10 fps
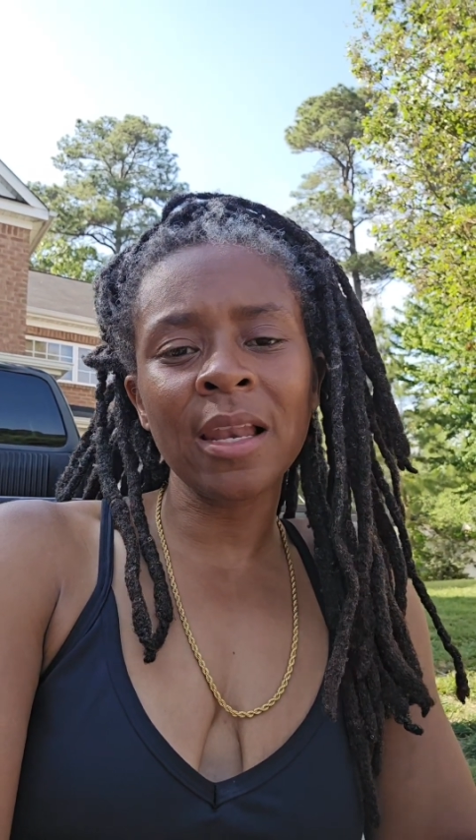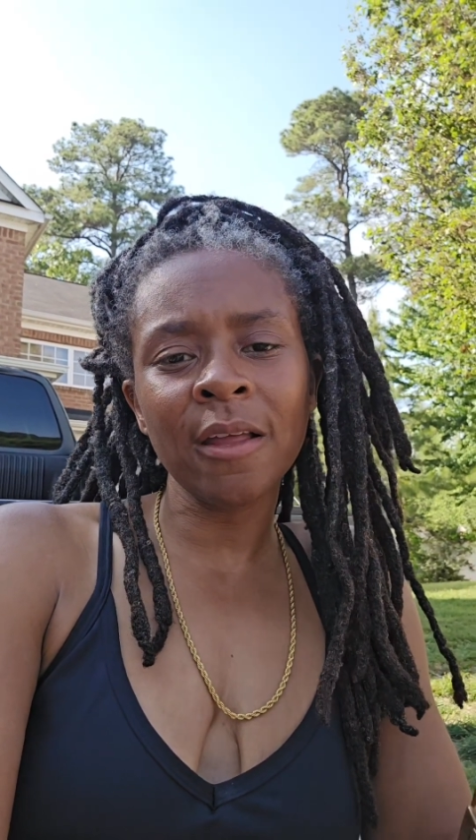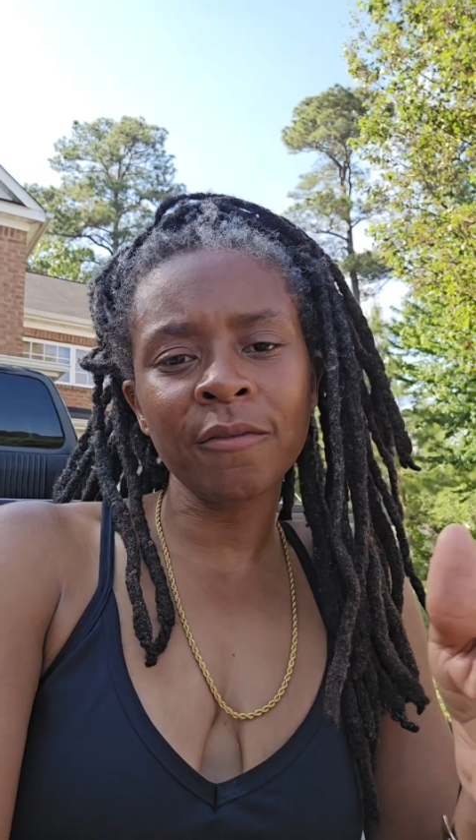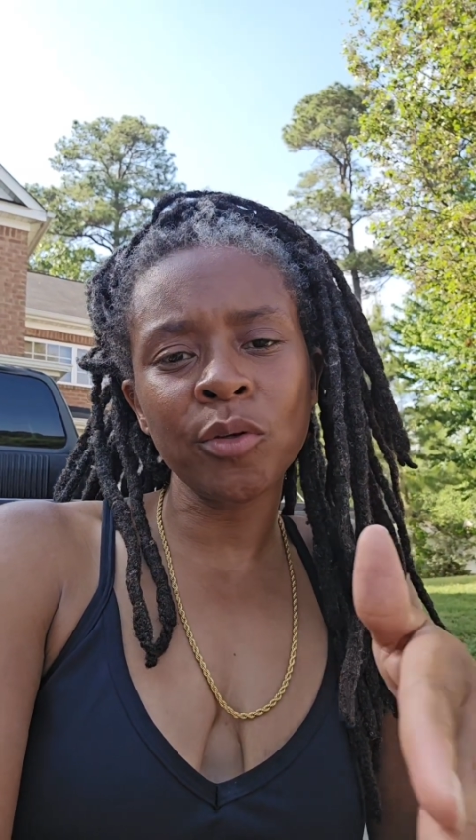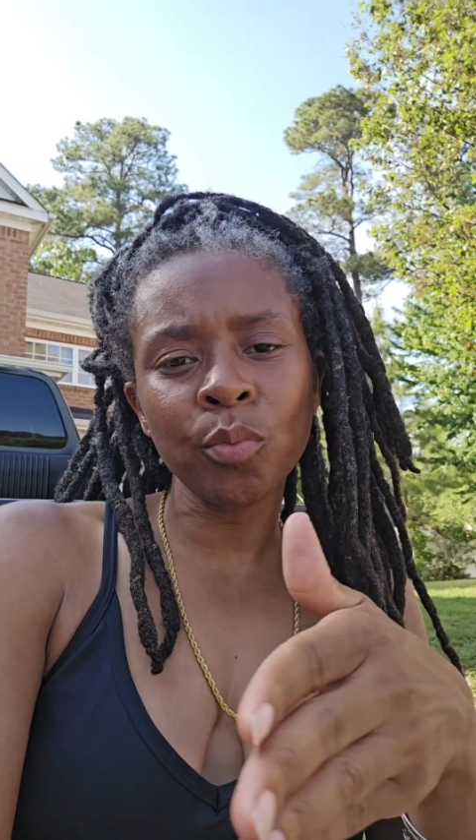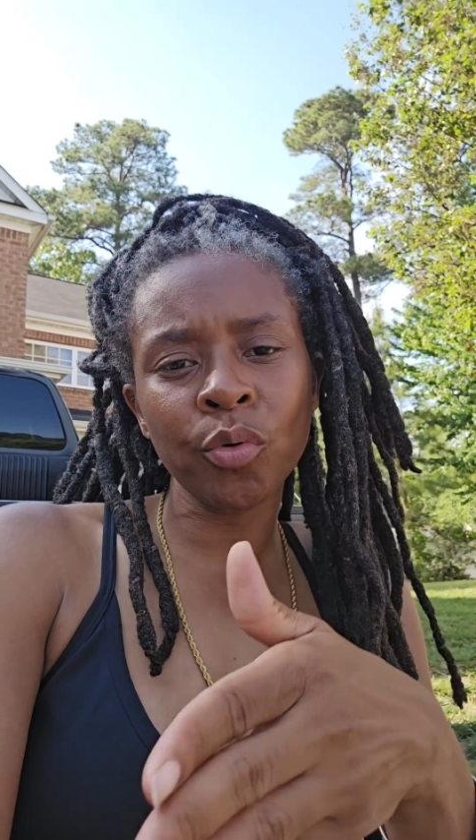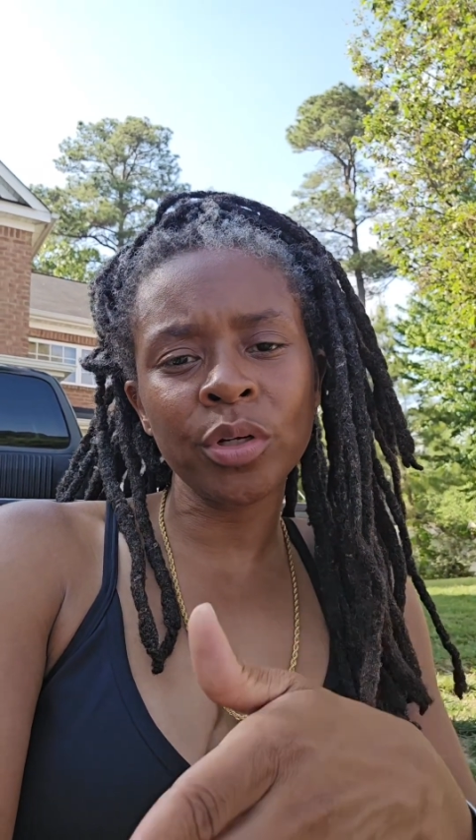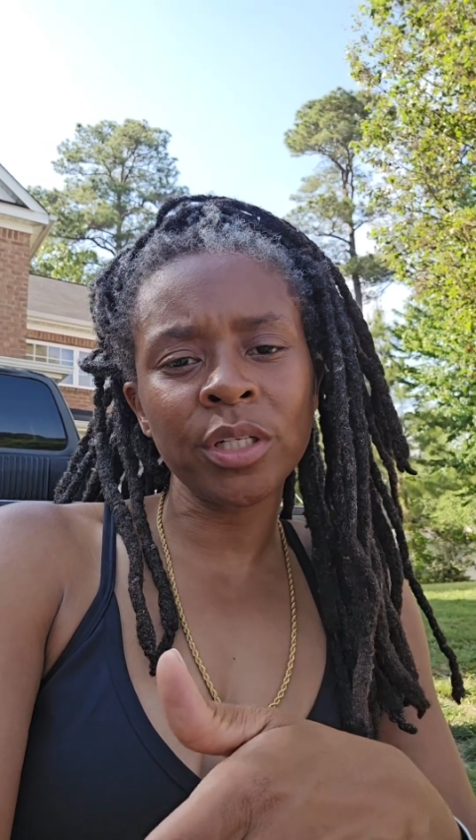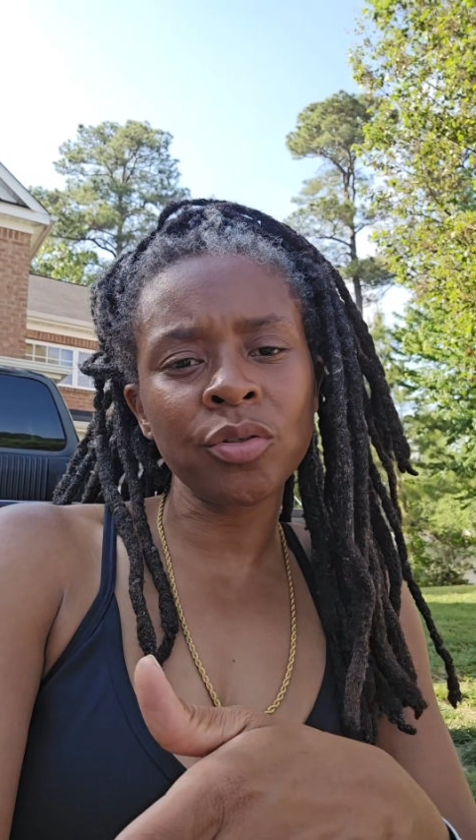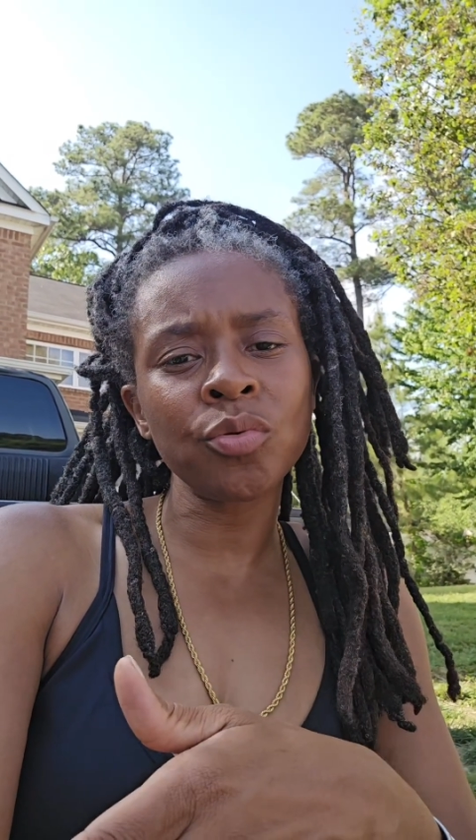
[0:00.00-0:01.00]
I love you
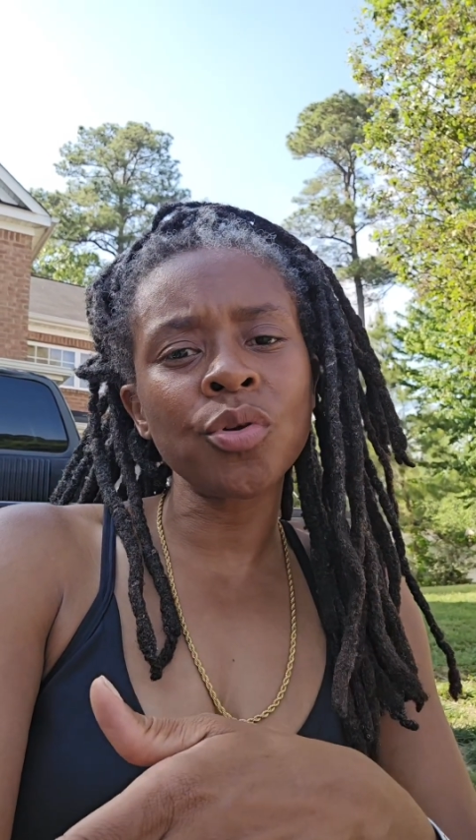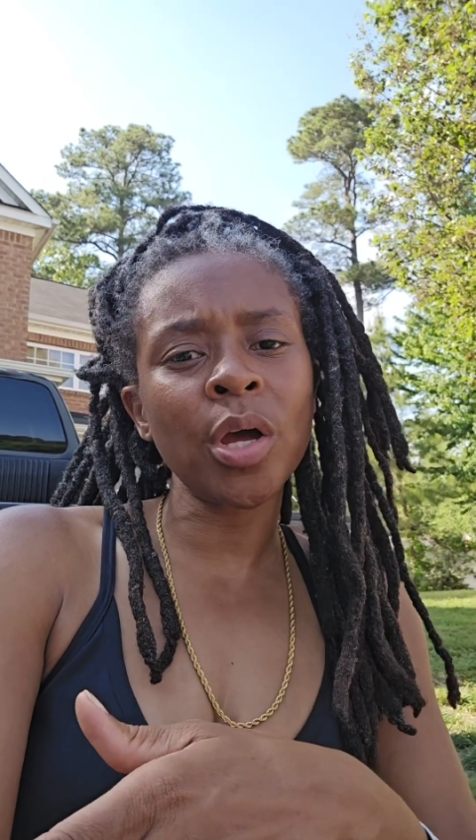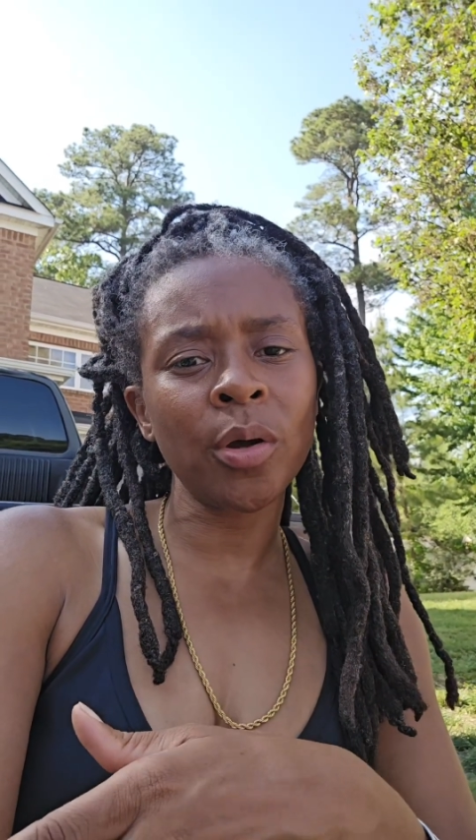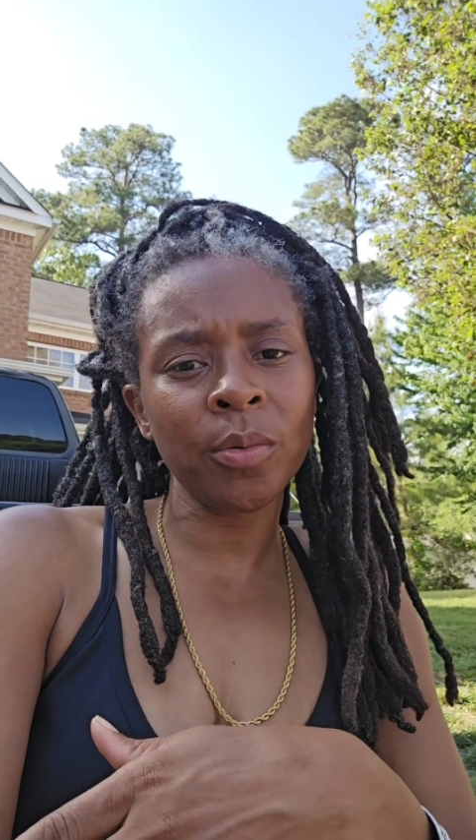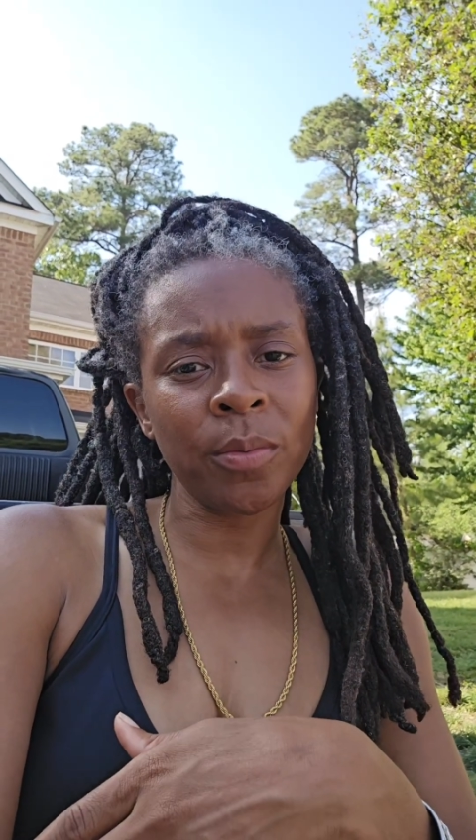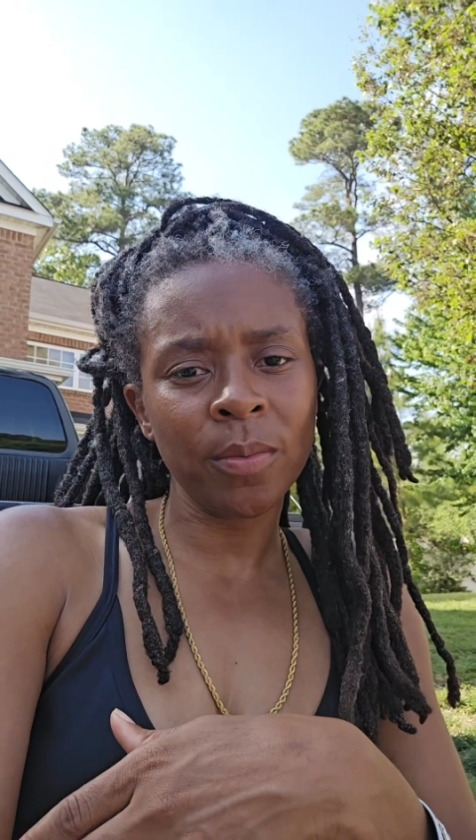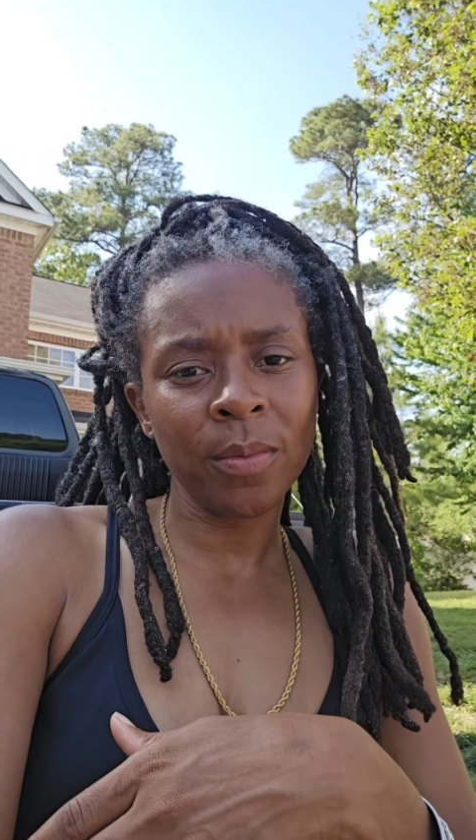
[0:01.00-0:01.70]
more than you know.